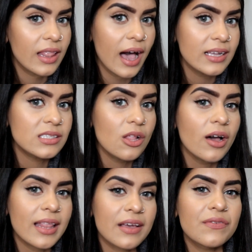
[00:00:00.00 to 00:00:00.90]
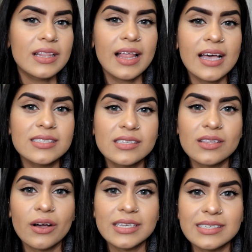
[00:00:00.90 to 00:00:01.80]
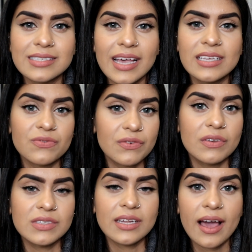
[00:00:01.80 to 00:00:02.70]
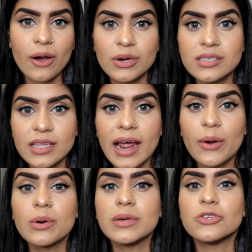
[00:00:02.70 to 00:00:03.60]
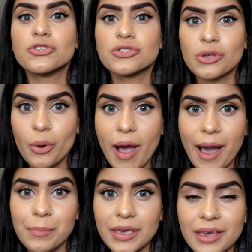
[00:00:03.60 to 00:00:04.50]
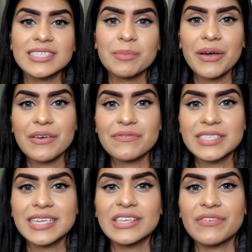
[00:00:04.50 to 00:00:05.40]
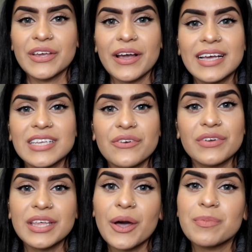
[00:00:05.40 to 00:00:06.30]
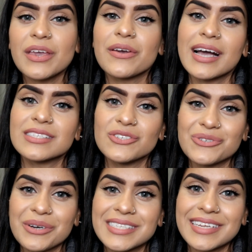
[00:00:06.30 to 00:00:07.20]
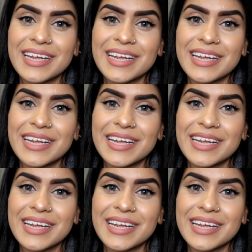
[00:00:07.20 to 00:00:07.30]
it lasts long, like if it lasts as long as it says for 15 hours, then I will be so happy. That's about it for today's video, guys. I really hope that you guys enjoyed